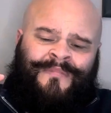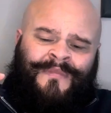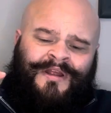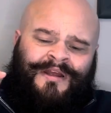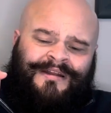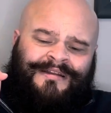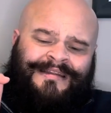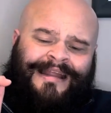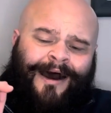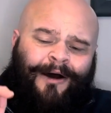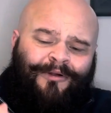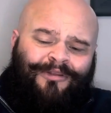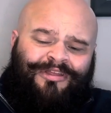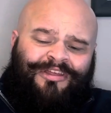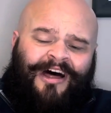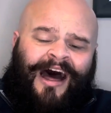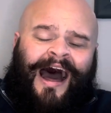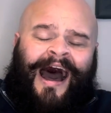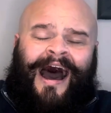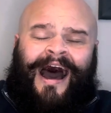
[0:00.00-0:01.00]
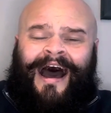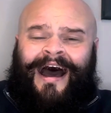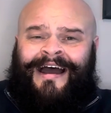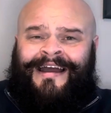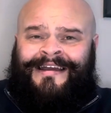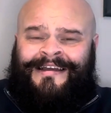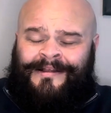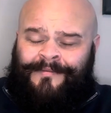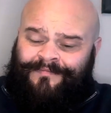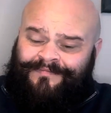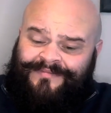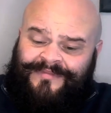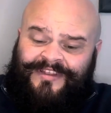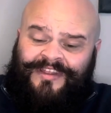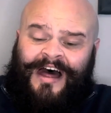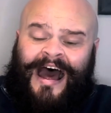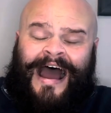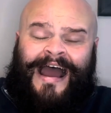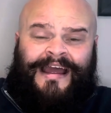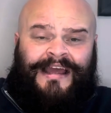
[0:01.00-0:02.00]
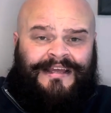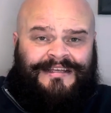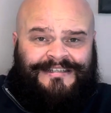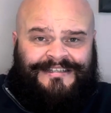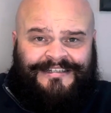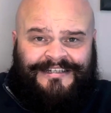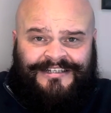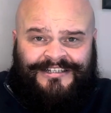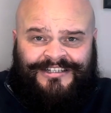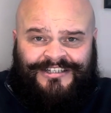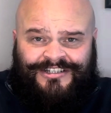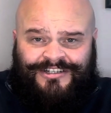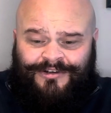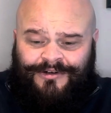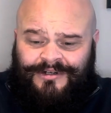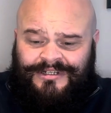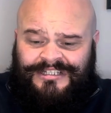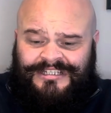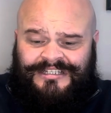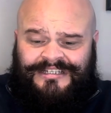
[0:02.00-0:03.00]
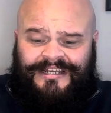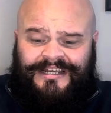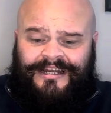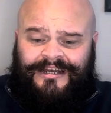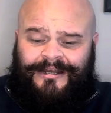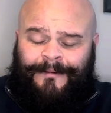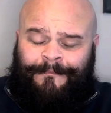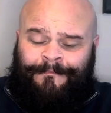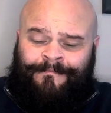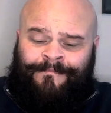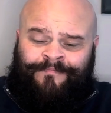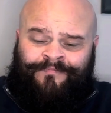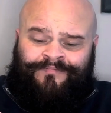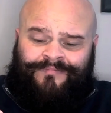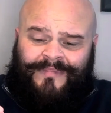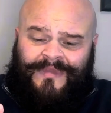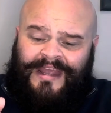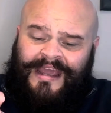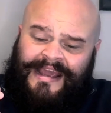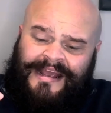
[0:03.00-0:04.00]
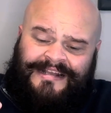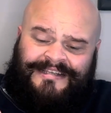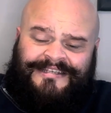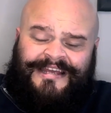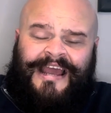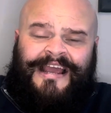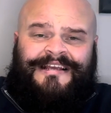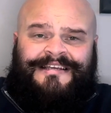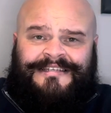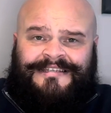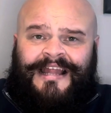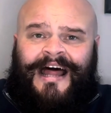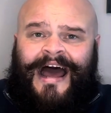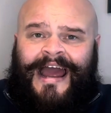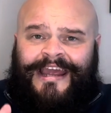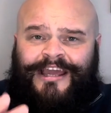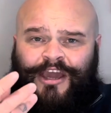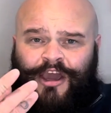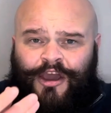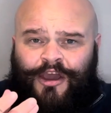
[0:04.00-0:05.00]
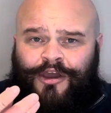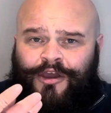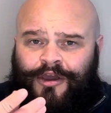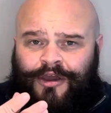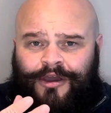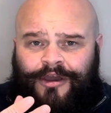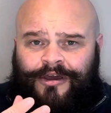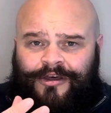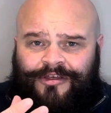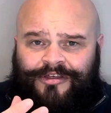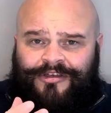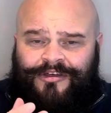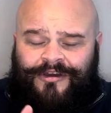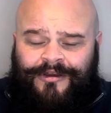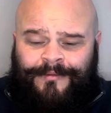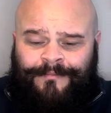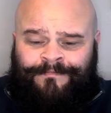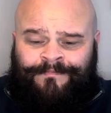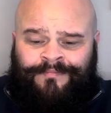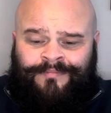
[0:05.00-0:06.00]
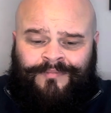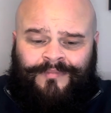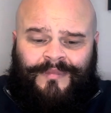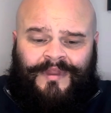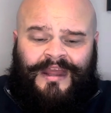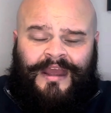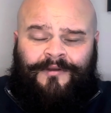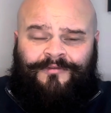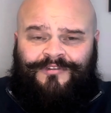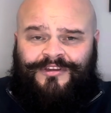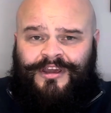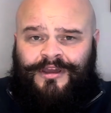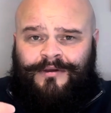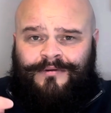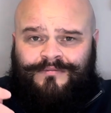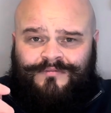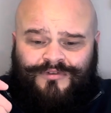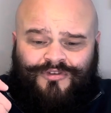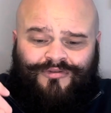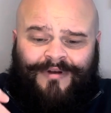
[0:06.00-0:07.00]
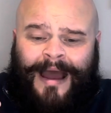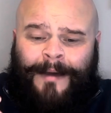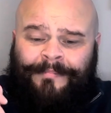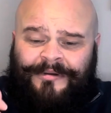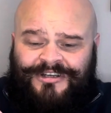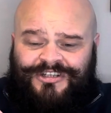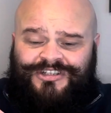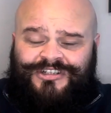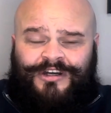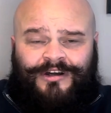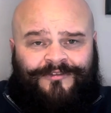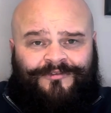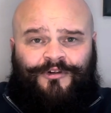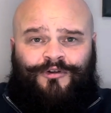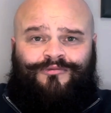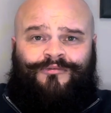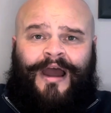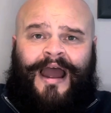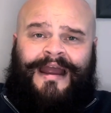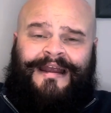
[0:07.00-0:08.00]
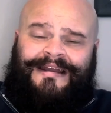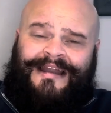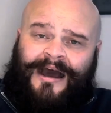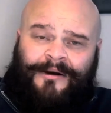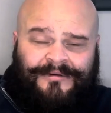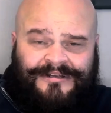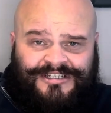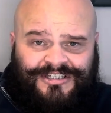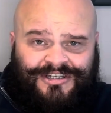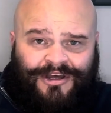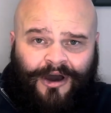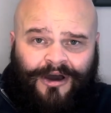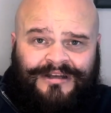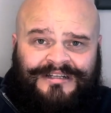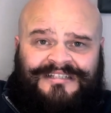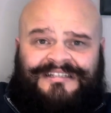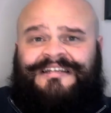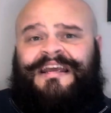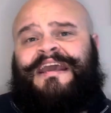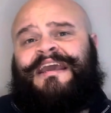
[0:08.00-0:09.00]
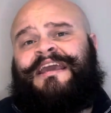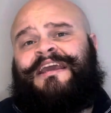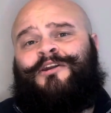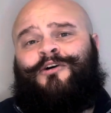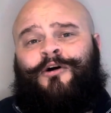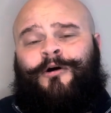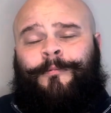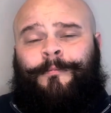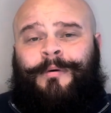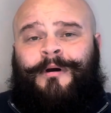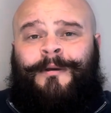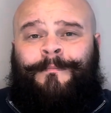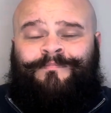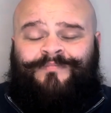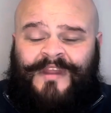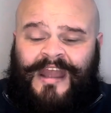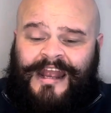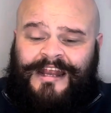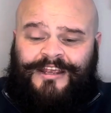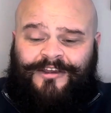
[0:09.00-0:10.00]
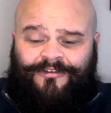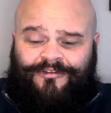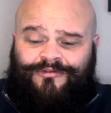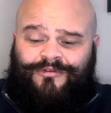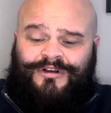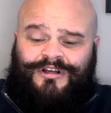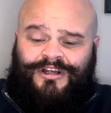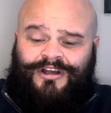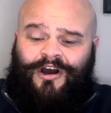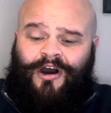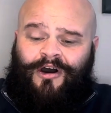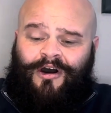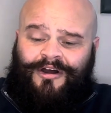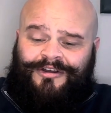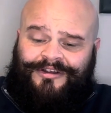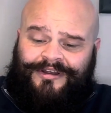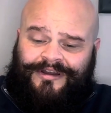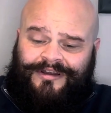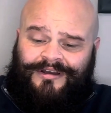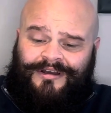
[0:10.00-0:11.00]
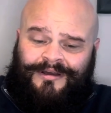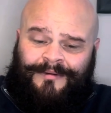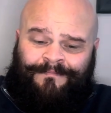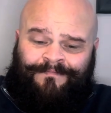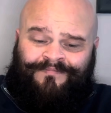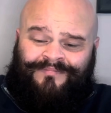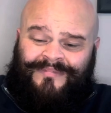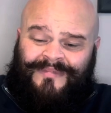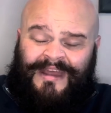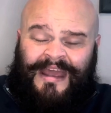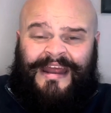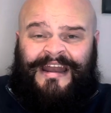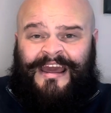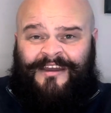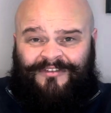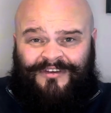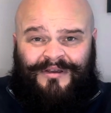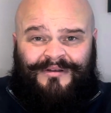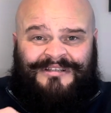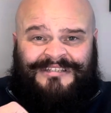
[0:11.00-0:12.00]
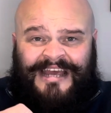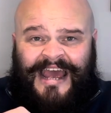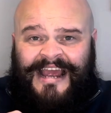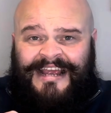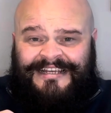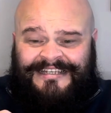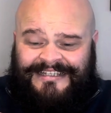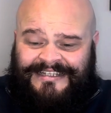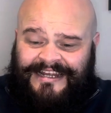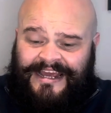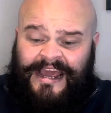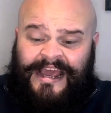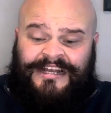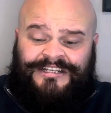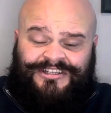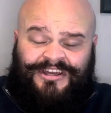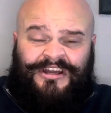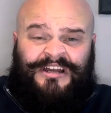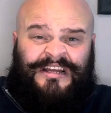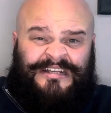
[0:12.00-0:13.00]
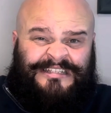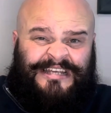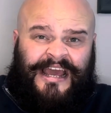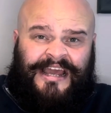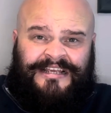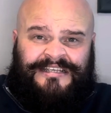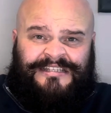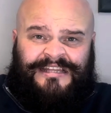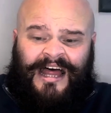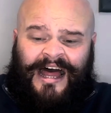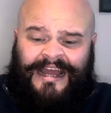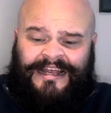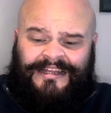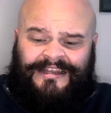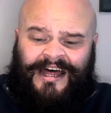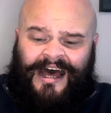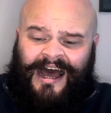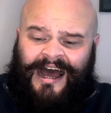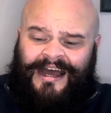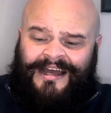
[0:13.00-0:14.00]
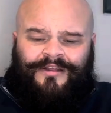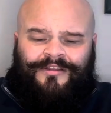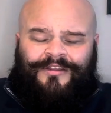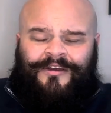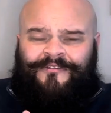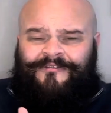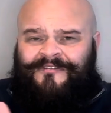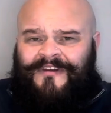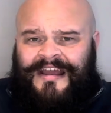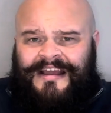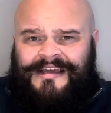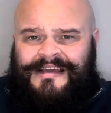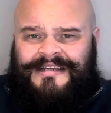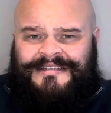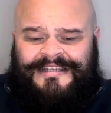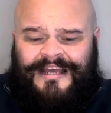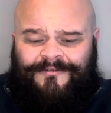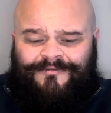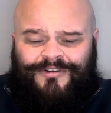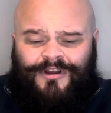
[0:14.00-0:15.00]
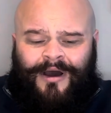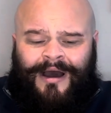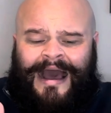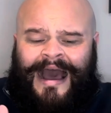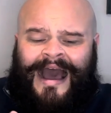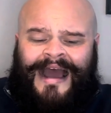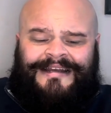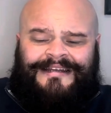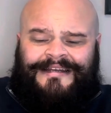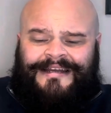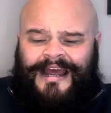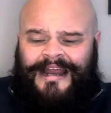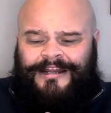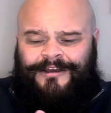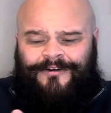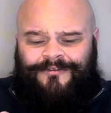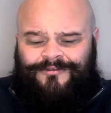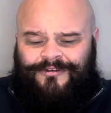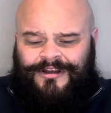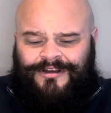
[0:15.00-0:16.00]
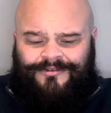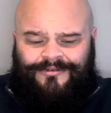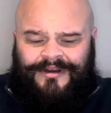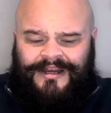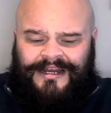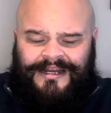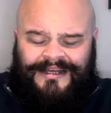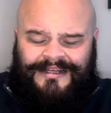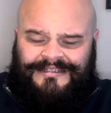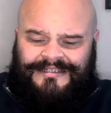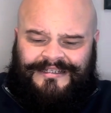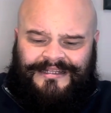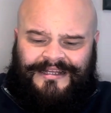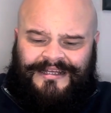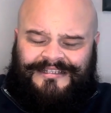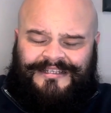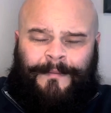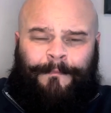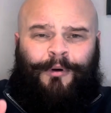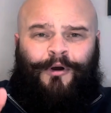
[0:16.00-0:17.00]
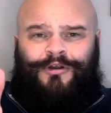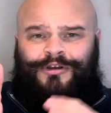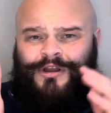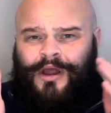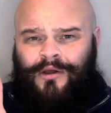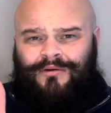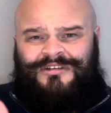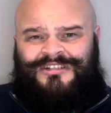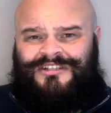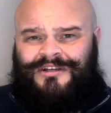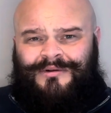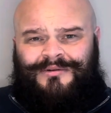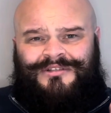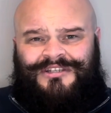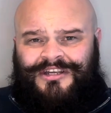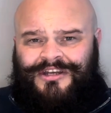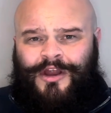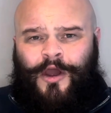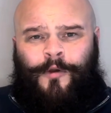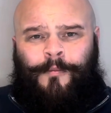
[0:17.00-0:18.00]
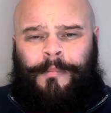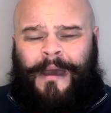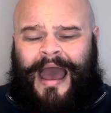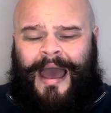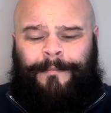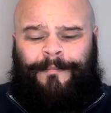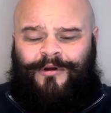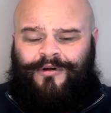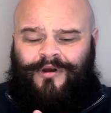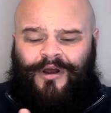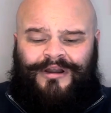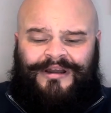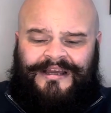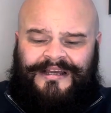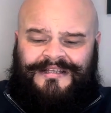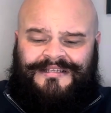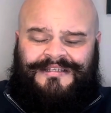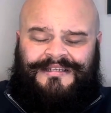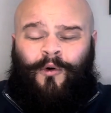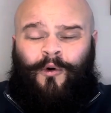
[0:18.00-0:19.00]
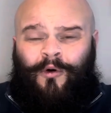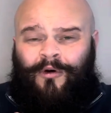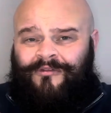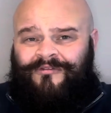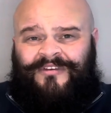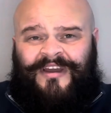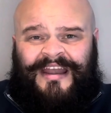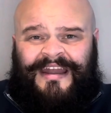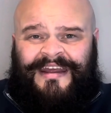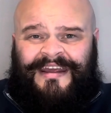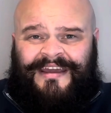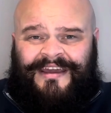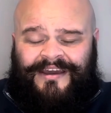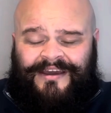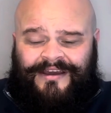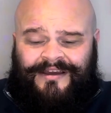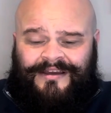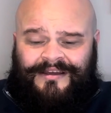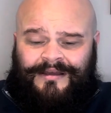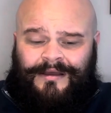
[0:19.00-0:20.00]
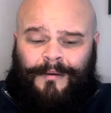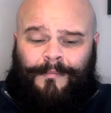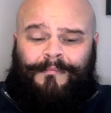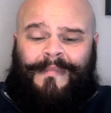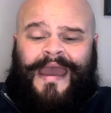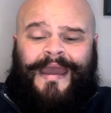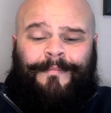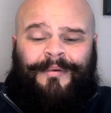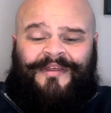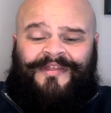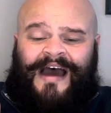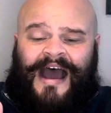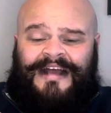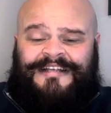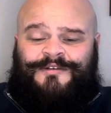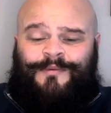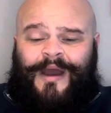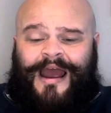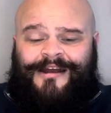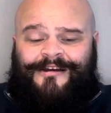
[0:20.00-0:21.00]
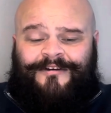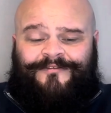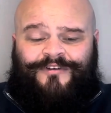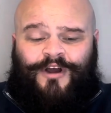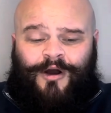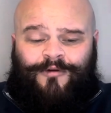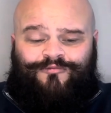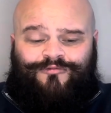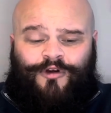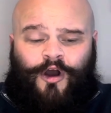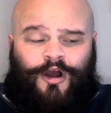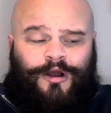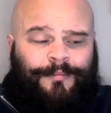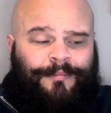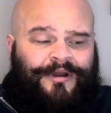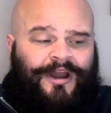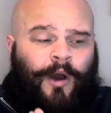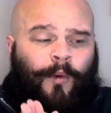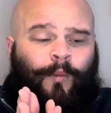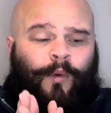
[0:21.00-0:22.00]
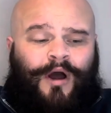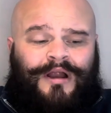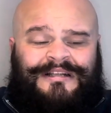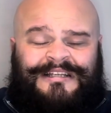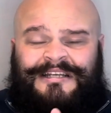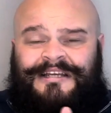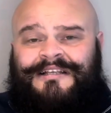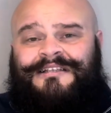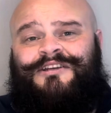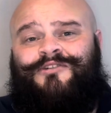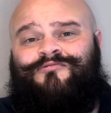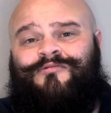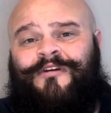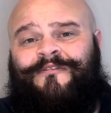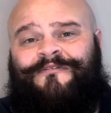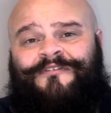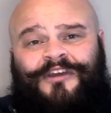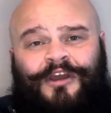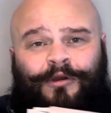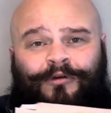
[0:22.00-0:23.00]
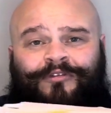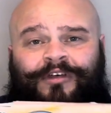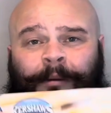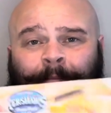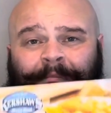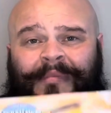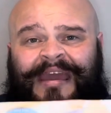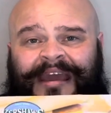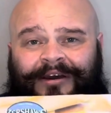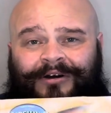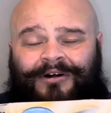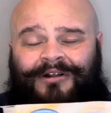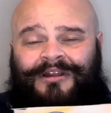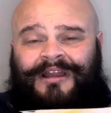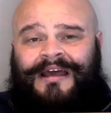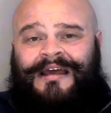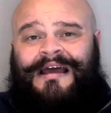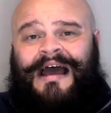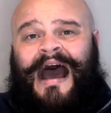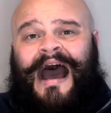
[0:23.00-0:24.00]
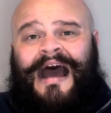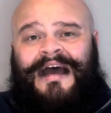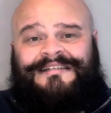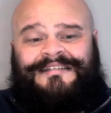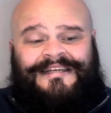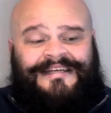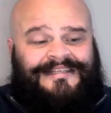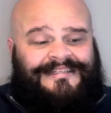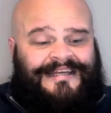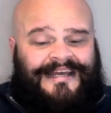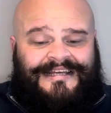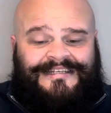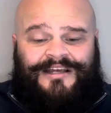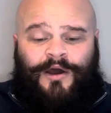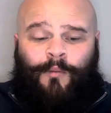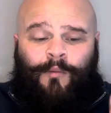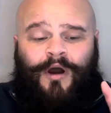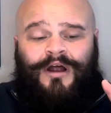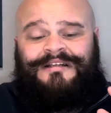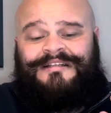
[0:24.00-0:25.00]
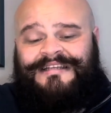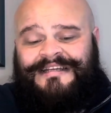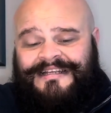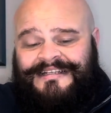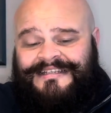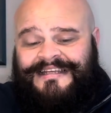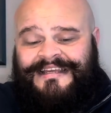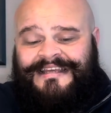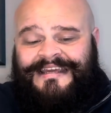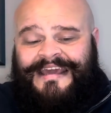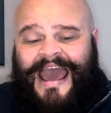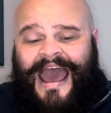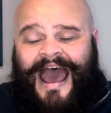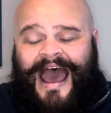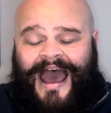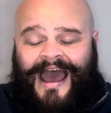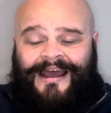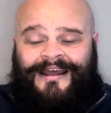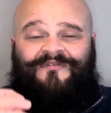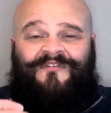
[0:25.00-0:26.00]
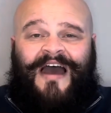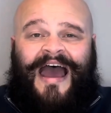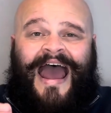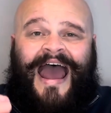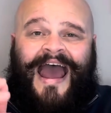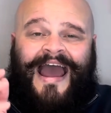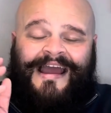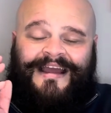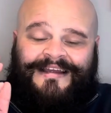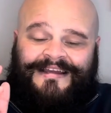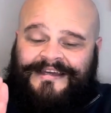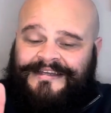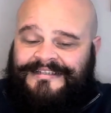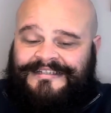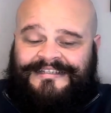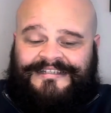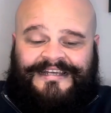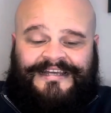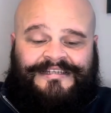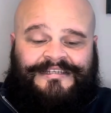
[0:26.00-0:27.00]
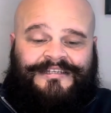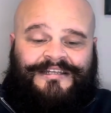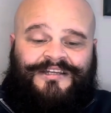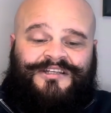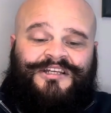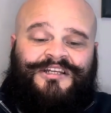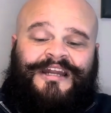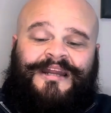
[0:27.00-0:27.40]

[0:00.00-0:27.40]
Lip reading: Now that is disgusting. It tastes like earth. If you grab a shovel right now and start digging up in your front garden, and if you taste it, it's going to taste like that. The thing is, I've not added any other ingredients to this. I put no salt and no pepper on it, or vinegar. Maybe that's where I've gone wrong, but I wanted to review the meal as it is. I wanted to get fair and consistent.